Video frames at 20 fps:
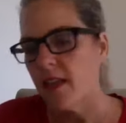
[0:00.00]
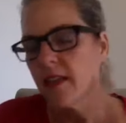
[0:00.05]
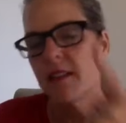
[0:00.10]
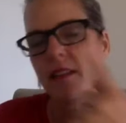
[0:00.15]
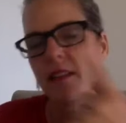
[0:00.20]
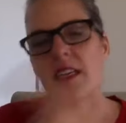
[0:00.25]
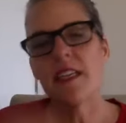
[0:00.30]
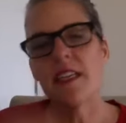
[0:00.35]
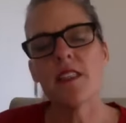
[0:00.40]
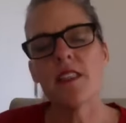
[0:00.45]

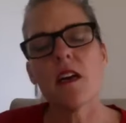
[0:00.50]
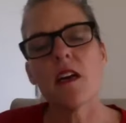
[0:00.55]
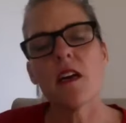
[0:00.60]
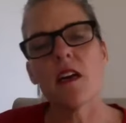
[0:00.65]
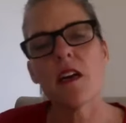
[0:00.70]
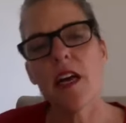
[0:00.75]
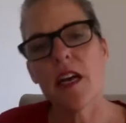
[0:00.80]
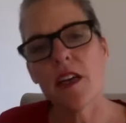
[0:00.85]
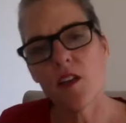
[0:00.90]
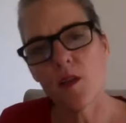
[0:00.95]
These are
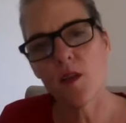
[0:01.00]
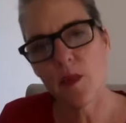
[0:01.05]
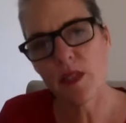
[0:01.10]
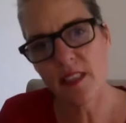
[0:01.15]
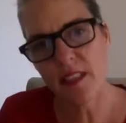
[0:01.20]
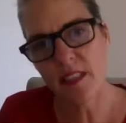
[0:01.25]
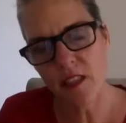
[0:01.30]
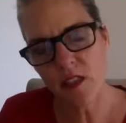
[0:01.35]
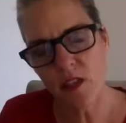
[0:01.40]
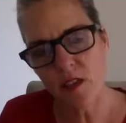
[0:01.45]
how you be
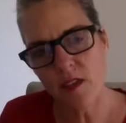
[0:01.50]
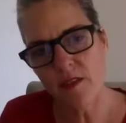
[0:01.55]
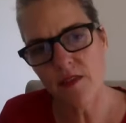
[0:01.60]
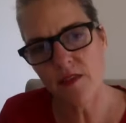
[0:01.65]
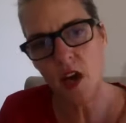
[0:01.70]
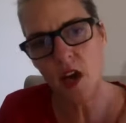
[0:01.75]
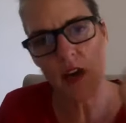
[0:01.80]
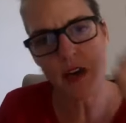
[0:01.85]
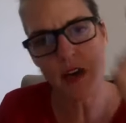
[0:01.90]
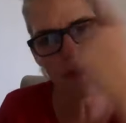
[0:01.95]
center of
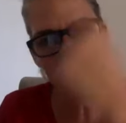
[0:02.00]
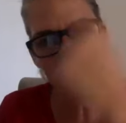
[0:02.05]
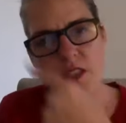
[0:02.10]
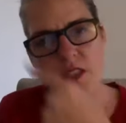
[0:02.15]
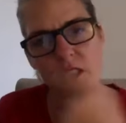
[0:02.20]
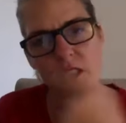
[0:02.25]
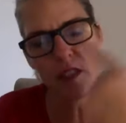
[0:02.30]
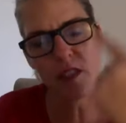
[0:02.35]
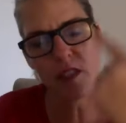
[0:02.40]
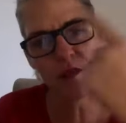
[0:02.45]
heart
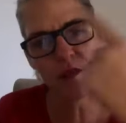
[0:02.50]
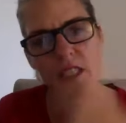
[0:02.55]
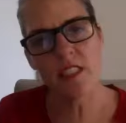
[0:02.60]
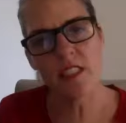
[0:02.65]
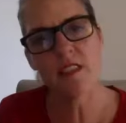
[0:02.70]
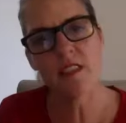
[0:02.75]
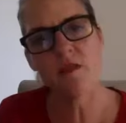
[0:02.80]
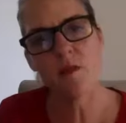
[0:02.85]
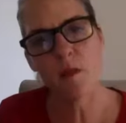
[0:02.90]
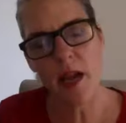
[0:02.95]
versus front
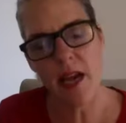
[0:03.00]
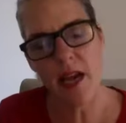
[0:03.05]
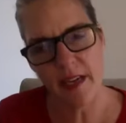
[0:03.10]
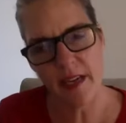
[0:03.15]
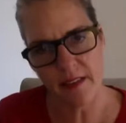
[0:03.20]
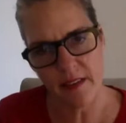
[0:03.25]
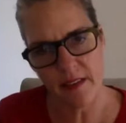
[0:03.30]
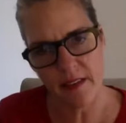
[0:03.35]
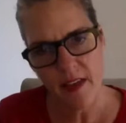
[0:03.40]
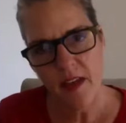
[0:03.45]
of mind,
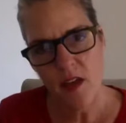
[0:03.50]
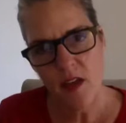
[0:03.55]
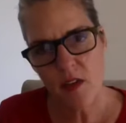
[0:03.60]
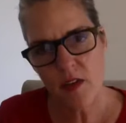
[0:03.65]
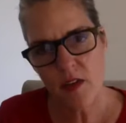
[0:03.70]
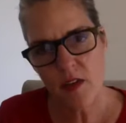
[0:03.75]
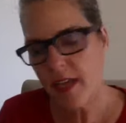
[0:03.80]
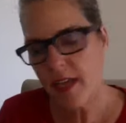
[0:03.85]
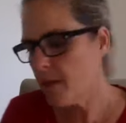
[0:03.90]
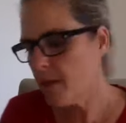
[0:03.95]

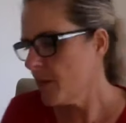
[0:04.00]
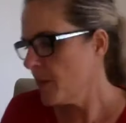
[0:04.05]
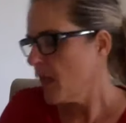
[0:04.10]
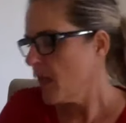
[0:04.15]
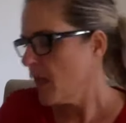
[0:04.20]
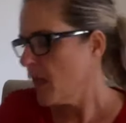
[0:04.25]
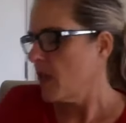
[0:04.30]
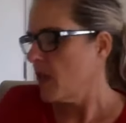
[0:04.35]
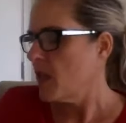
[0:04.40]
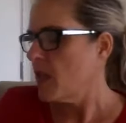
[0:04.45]
okay?
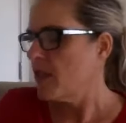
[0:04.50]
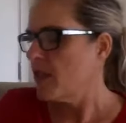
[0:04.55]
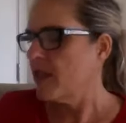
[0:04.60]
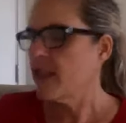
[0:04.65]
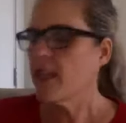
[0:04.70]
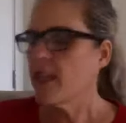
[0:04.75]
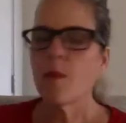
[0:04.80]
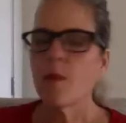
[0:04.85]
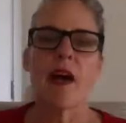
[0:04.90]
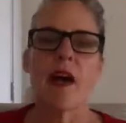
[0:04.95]
Think
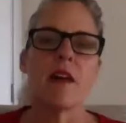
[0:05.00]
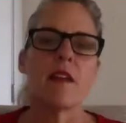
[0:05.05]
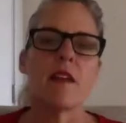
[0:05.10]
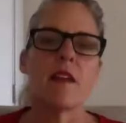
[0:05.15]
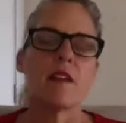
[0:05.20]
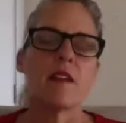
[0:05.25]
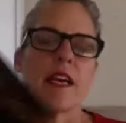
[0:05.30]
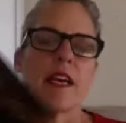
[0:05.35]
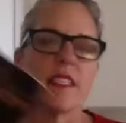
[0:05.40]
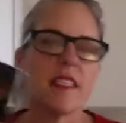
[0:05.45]
about,
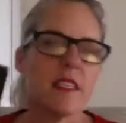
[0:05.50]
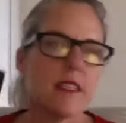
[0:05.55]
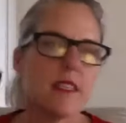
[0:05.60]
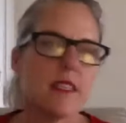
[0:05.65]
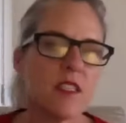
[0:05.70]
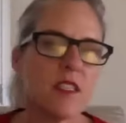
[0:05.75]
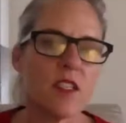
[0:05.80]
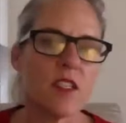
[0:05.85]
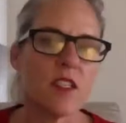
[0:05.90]
this is a